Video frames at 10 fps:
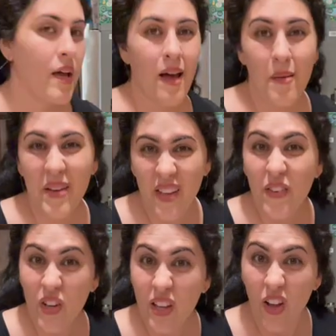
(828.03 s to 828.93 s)
hold on.
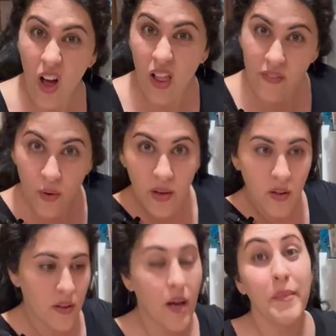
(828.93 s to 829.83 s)

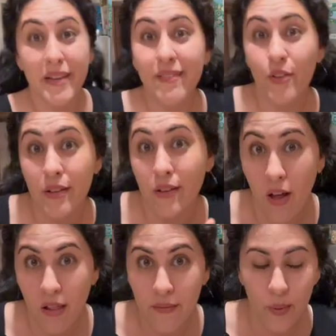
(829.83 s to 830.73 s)
I'm gonna give it a little
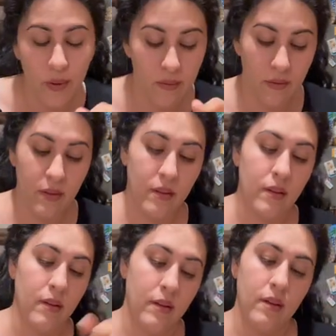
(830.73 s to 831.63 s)
olive oil.
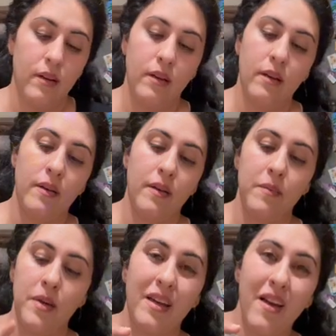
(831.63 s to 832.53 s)
I'm
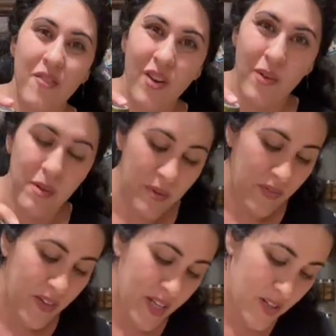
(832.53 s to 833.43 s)
gonna cover it with my
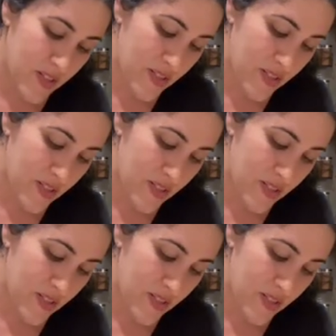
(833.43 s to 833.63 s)
finger